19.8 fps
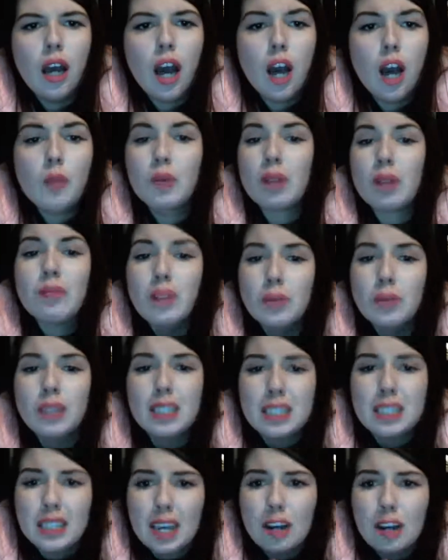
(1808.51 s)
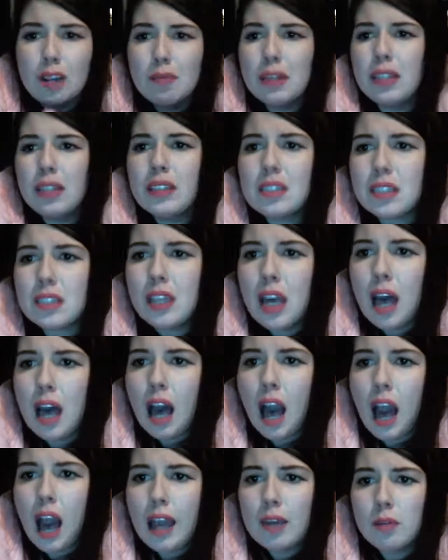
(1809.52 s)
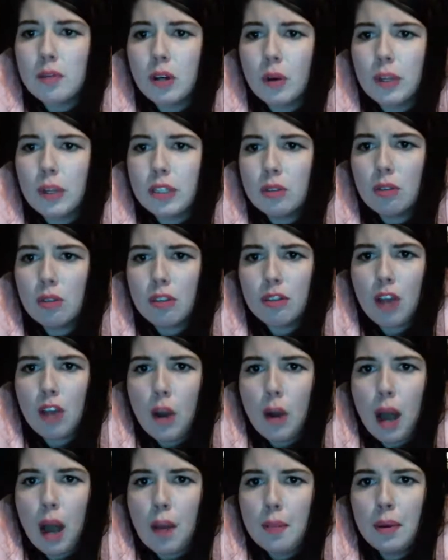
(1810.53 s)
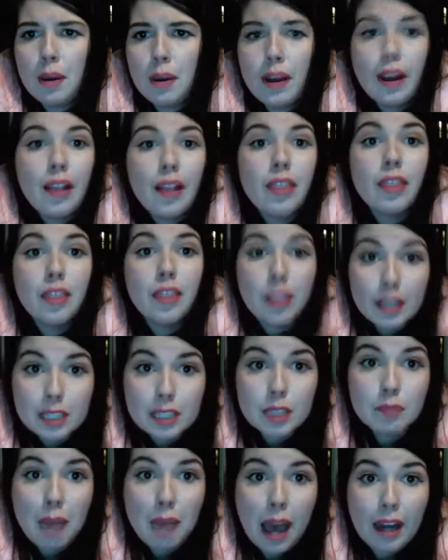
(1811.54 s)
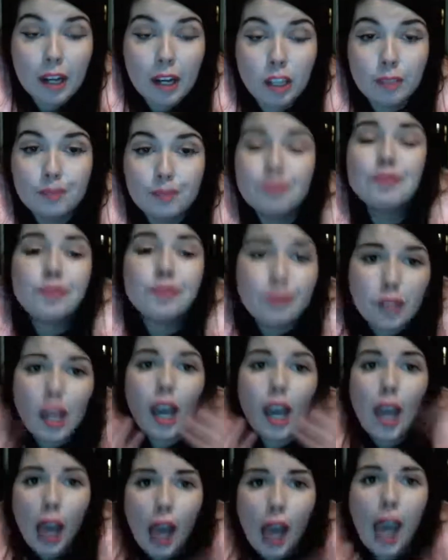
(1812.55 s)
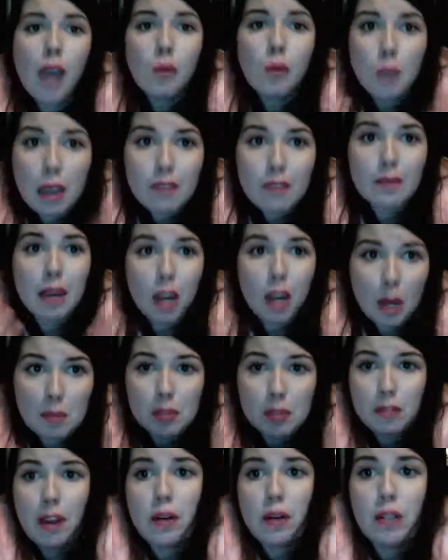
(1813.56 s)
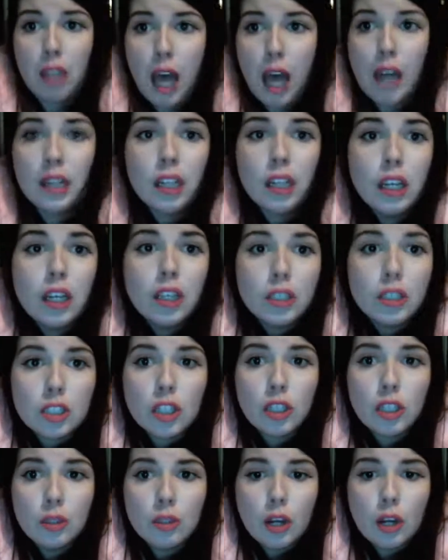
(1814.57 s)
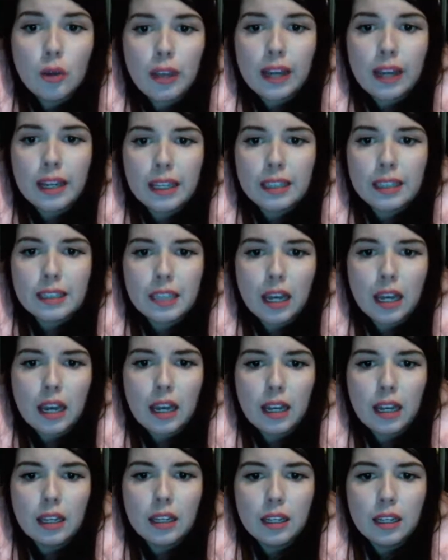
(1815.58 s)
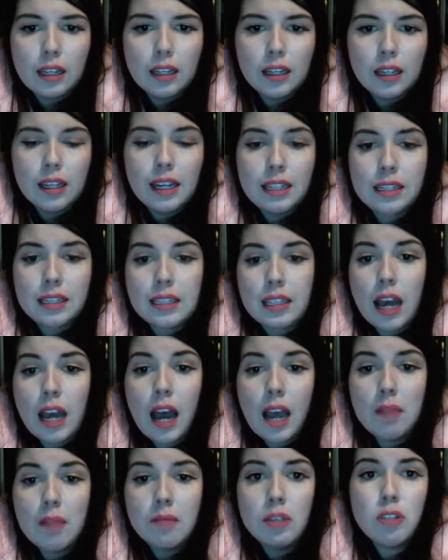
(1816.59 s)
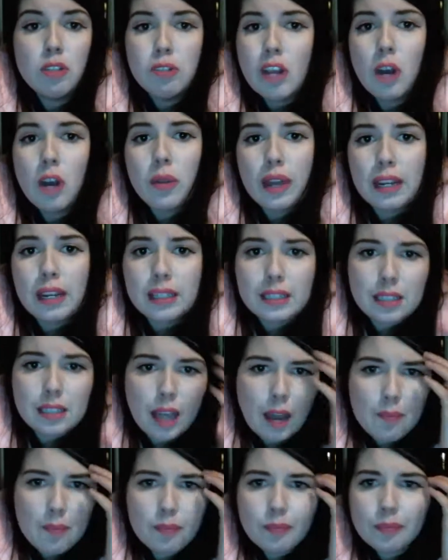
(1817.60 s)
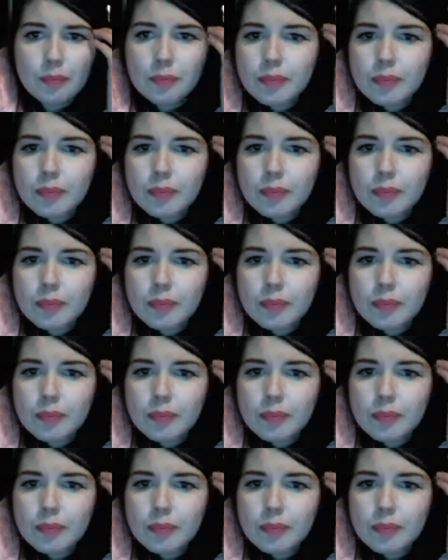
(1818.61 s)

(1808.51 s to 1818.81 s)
When I'm done with the scary bits, I am going to throw up this banner and wave my arms around a lot. So you know that it's time. You know that it's time.